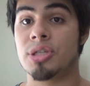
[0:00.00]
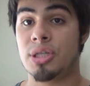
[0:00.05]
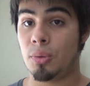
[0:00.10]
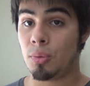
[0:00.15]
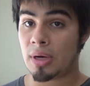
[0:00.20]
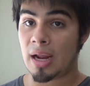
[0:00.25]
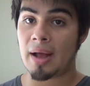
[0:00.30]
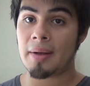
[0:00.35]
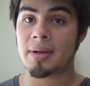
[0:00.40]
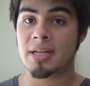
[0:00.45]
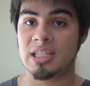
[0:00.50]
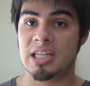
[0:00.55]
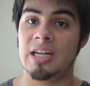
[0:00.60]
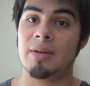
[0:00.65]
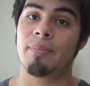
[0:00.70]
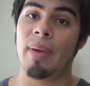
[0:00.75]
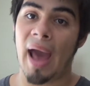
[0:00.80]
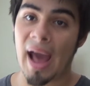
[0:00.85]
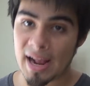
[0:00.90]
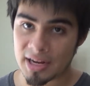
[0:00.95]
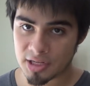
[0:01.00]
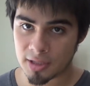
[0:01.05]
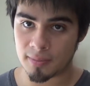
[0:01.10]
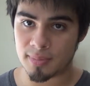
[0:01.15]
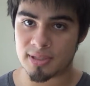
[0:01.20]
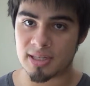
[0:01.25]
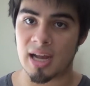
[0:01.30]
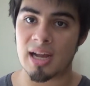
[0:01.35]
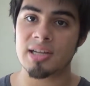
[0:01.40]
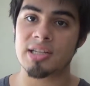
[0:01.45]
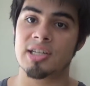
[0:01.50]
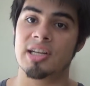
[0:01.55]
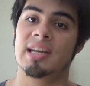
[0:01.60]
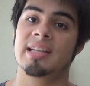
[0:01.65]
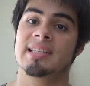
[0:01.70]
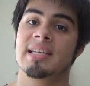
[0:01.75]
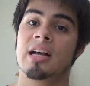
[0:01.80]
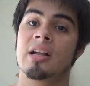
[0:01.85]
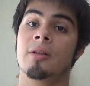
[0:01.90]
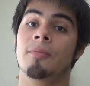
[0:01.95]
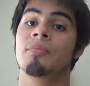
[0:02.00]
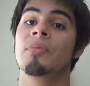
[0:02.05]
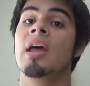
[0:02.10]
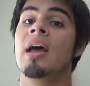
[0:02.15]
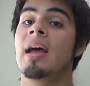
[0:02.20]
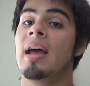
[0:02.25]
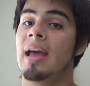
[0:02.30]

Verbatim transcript: she would actually patch up Sanji and tell him,